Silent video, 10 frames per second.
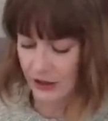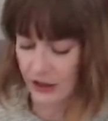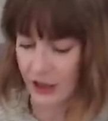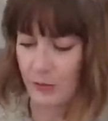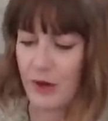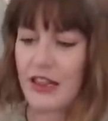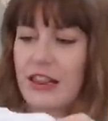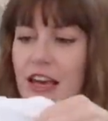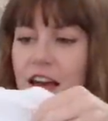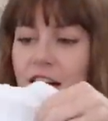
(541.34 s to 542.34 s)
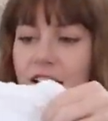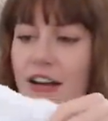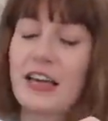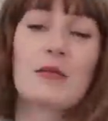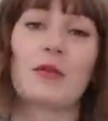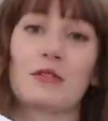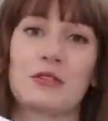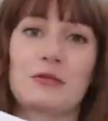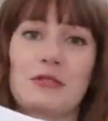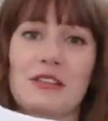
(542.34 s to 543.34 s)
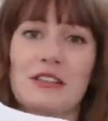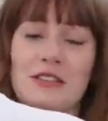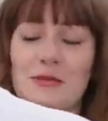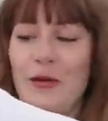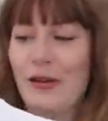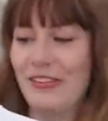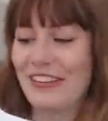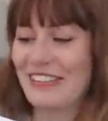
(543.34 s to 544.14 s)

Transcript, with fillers: Um, and they are, I can't believe she was this small.